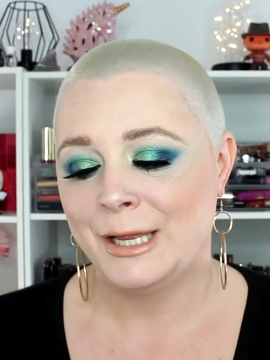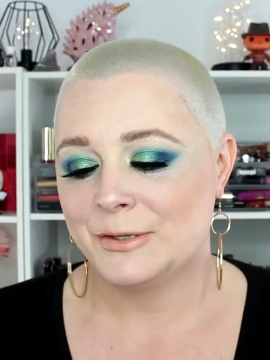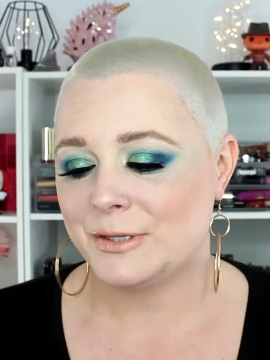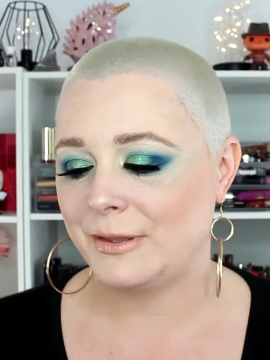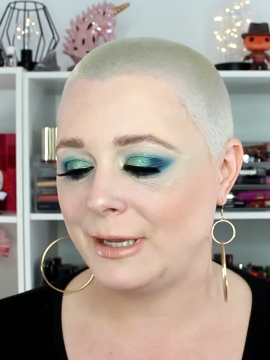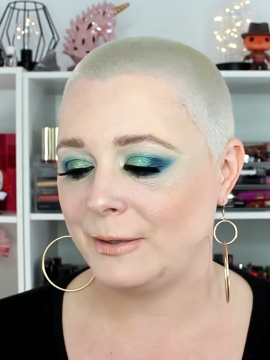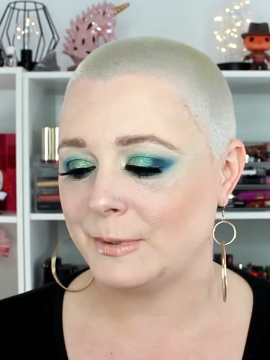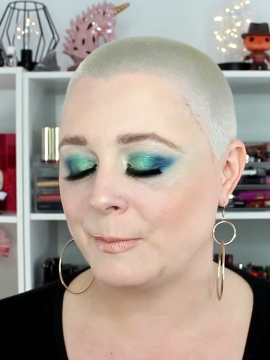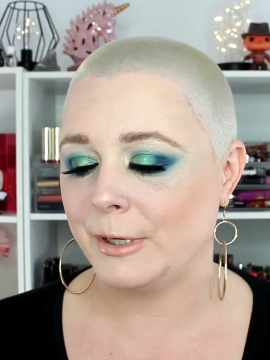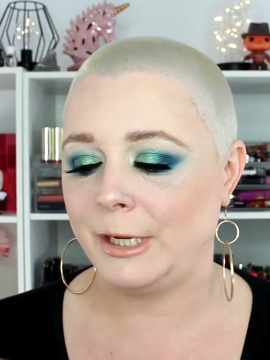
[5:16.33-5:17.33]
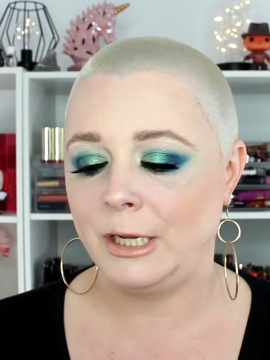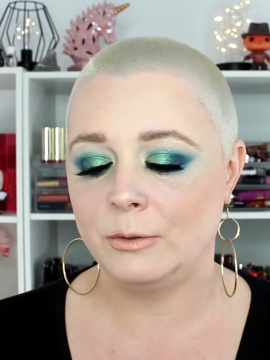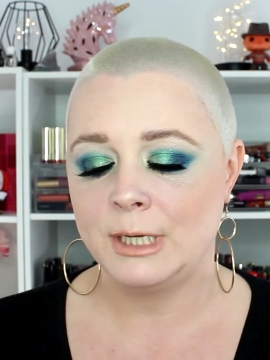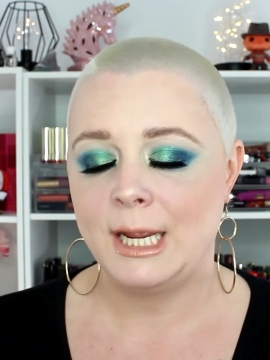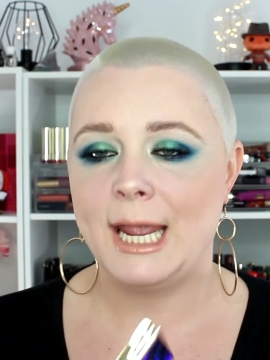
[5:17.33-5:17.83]
So I thought that was pretty
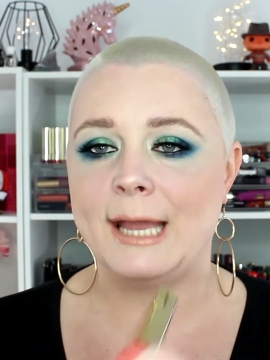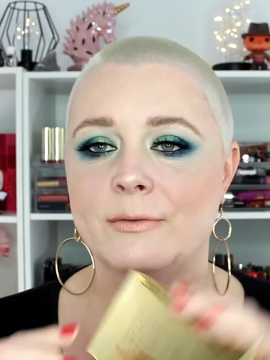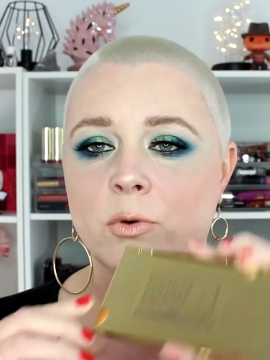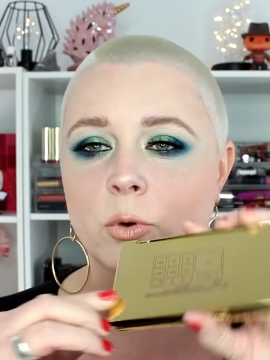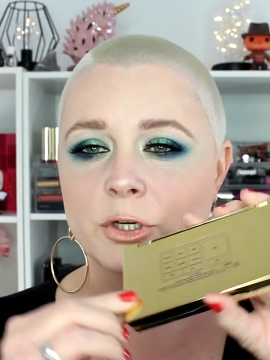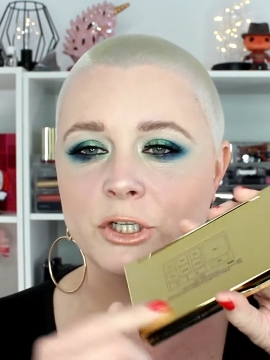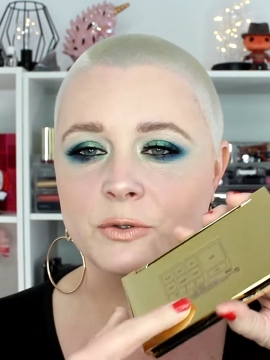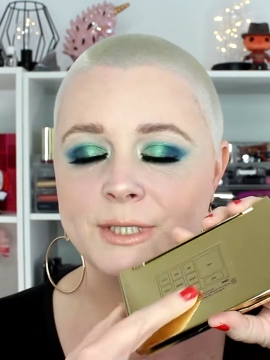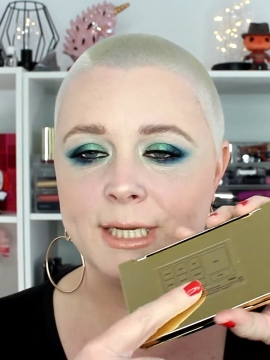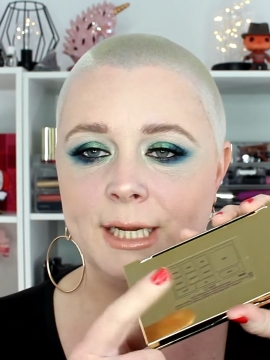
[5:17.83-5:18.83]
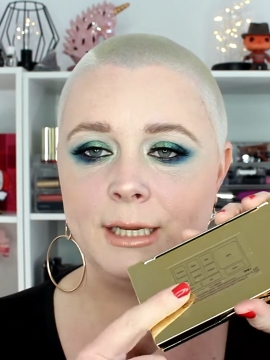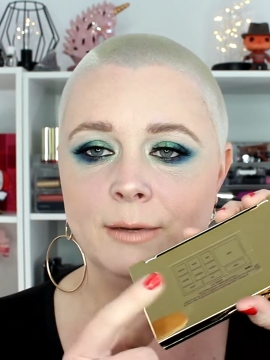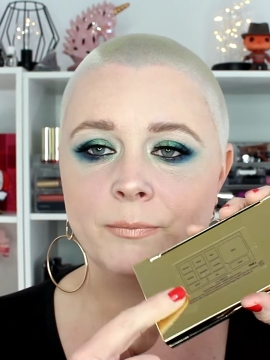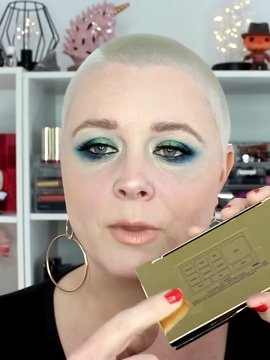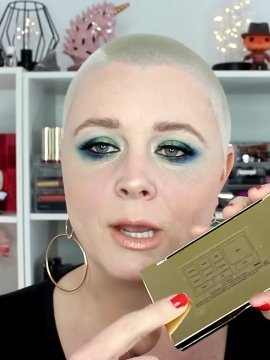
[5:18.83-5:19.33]
cute. And of course, you've seen
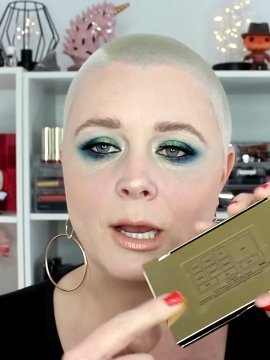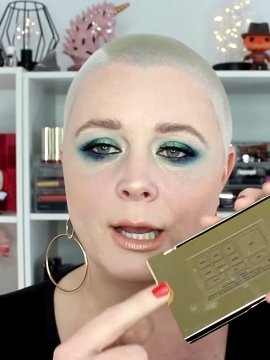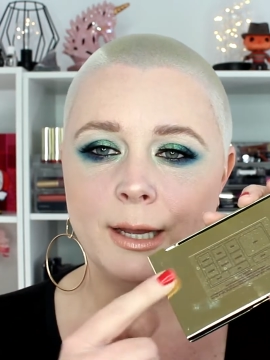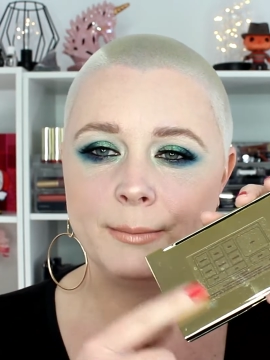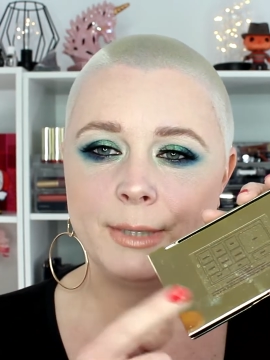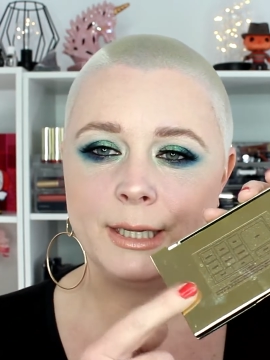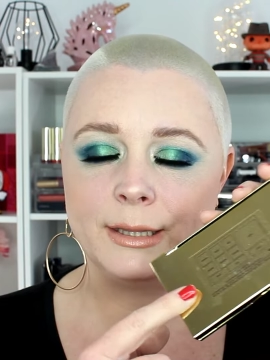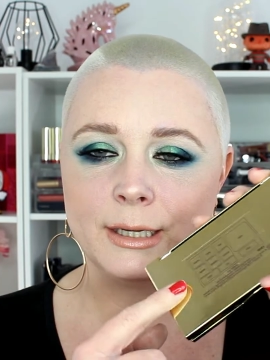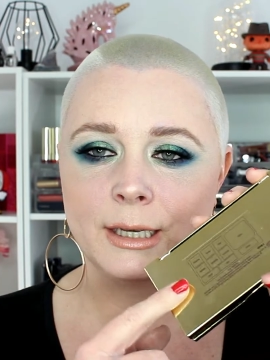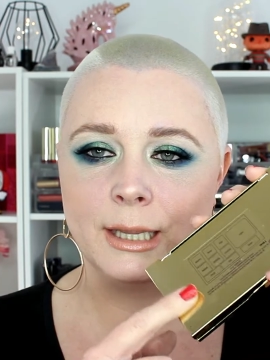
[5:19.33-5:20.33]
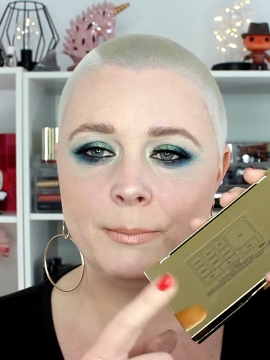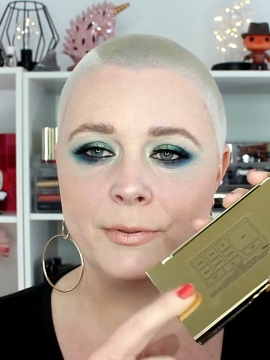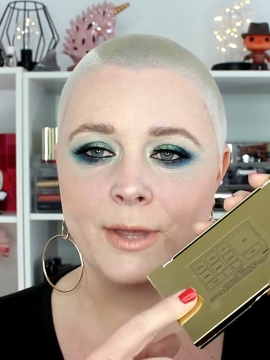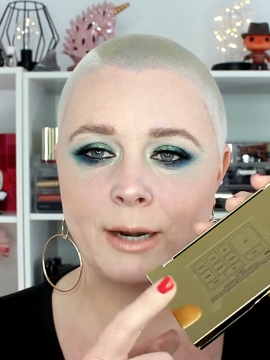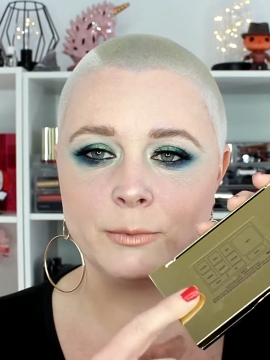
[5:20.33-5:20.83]
in the clip
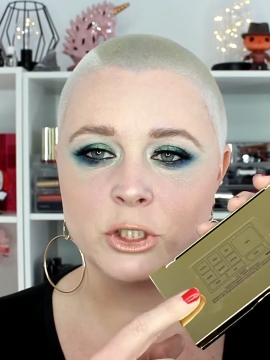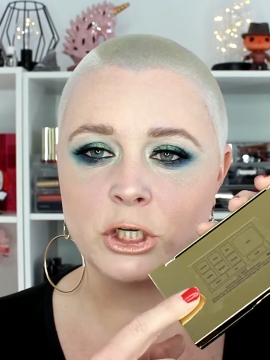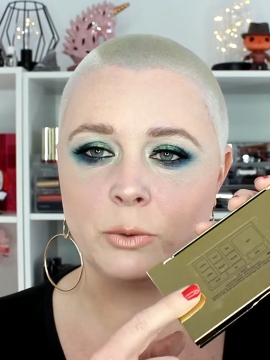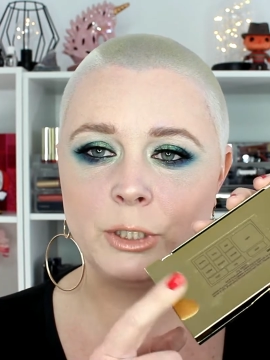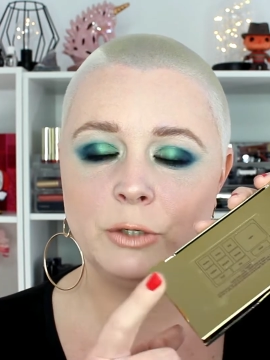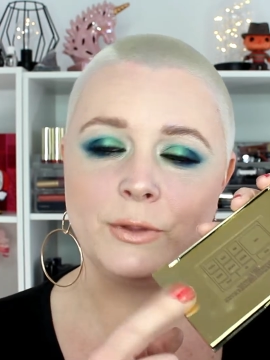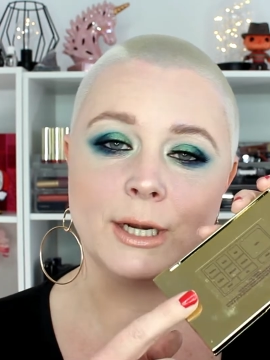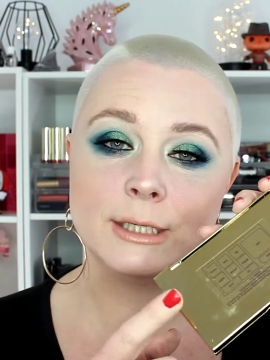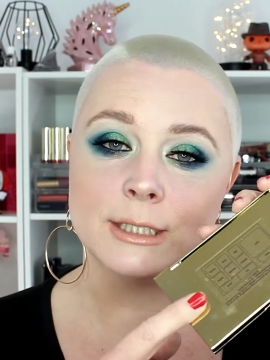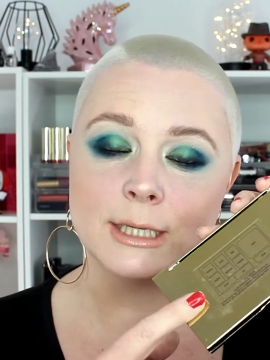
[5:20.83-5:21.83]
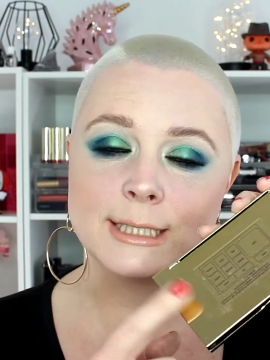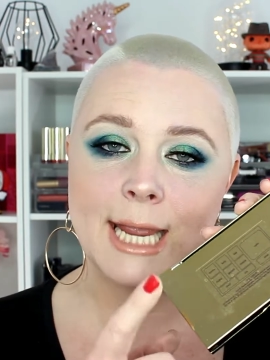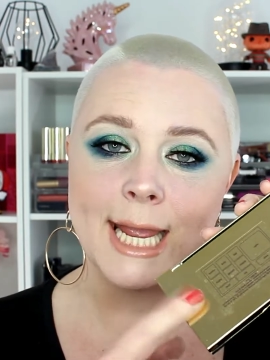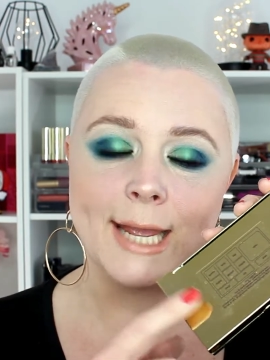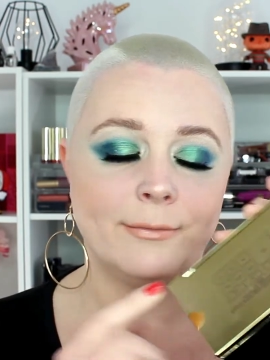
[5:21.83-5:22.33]
that I was showing you that it does
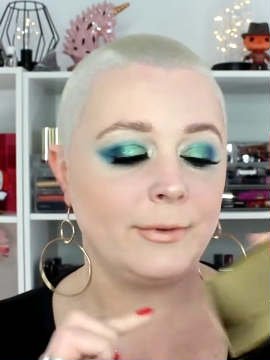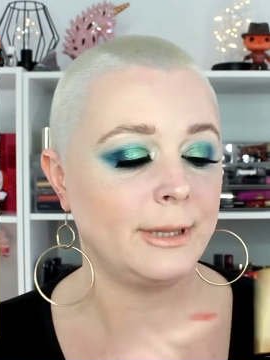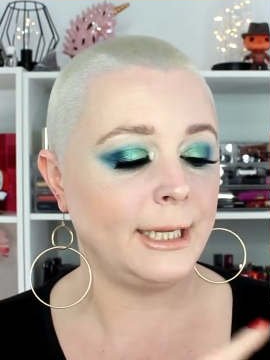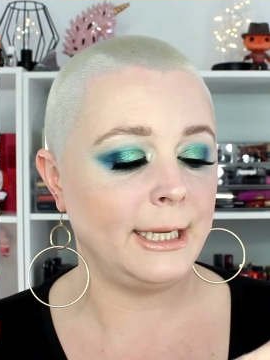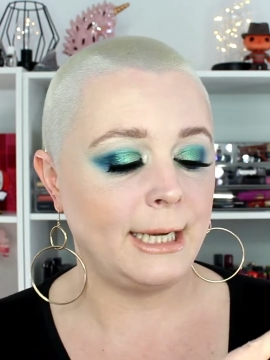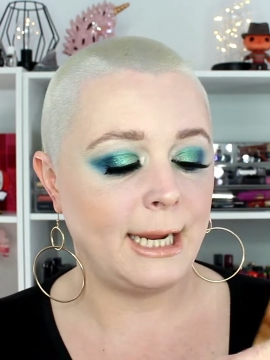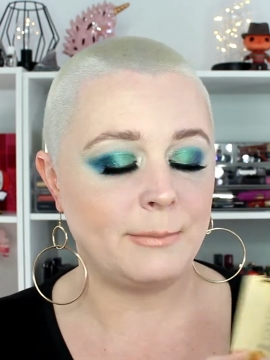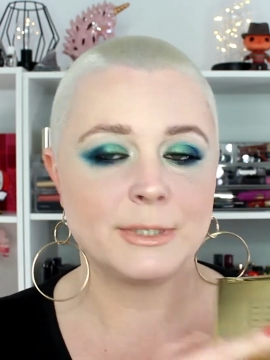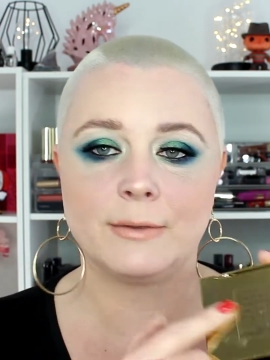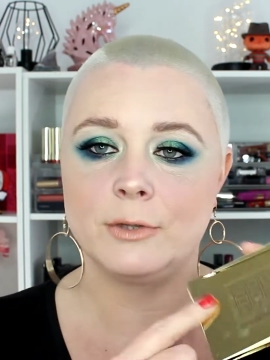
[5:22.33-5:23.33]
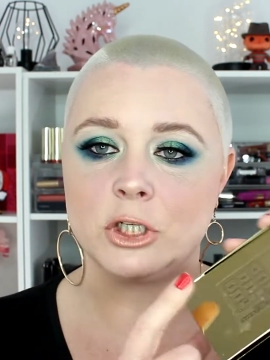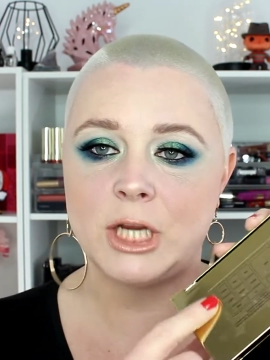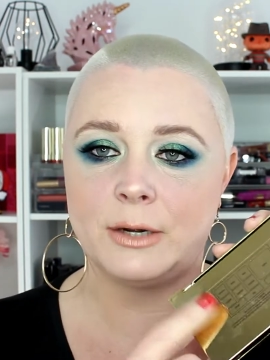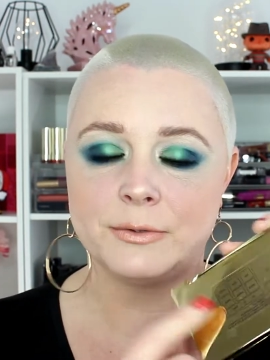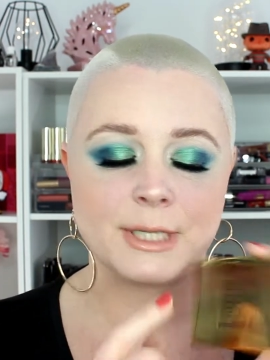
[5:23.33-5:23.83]
have the names of the
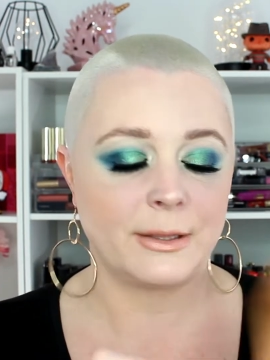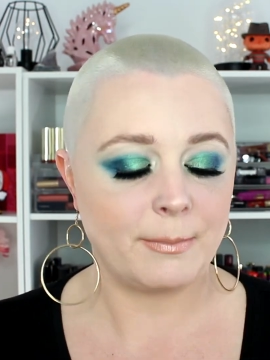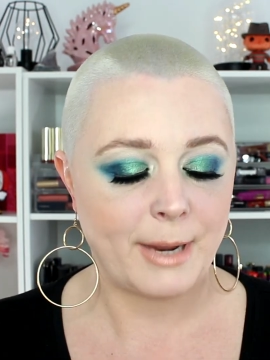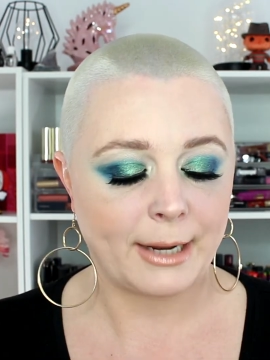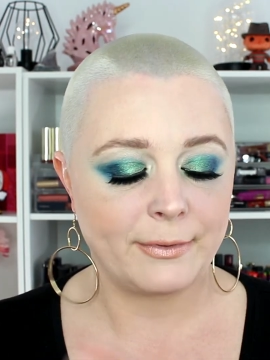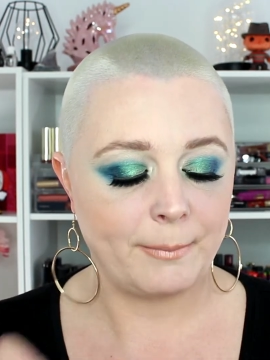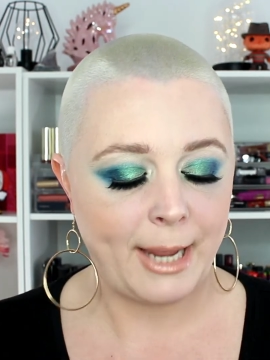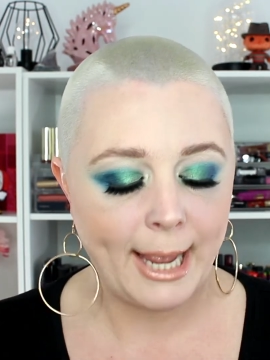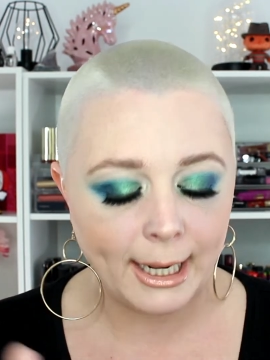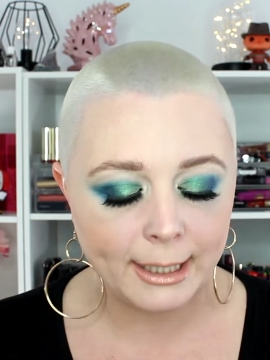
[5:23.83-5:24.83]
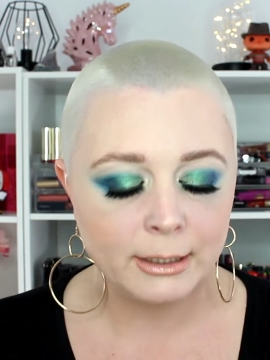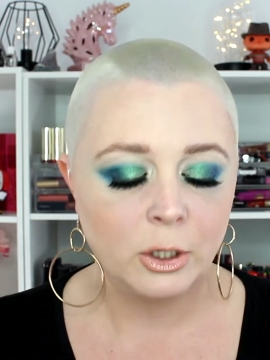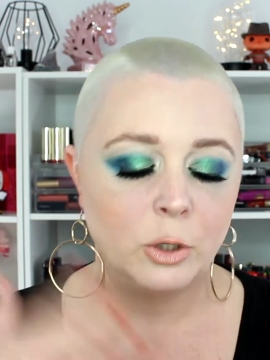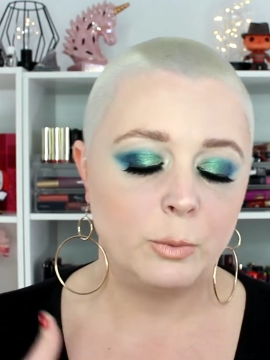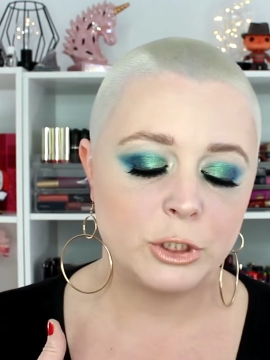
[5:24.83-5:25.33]
shadows on the back of the palette,
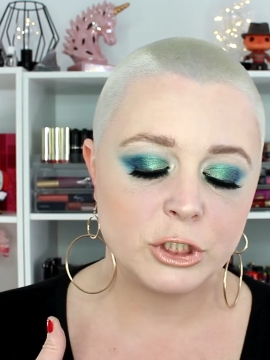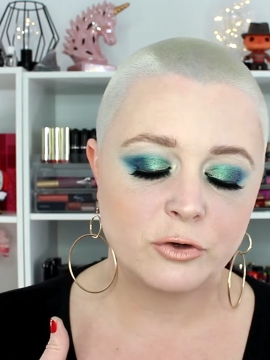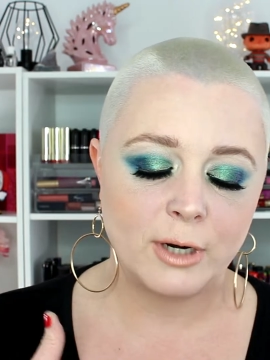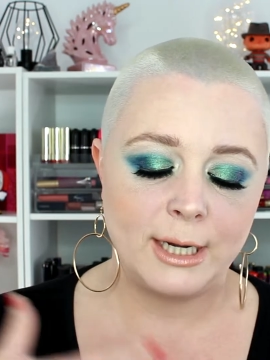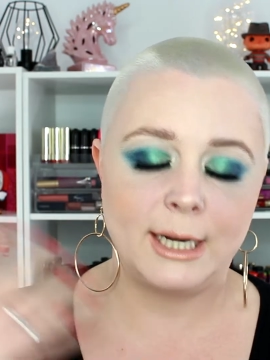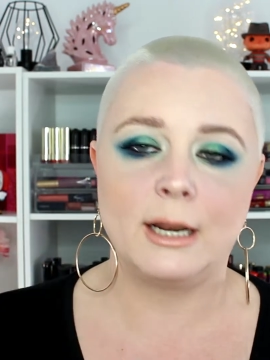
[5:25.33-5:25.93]
which is great.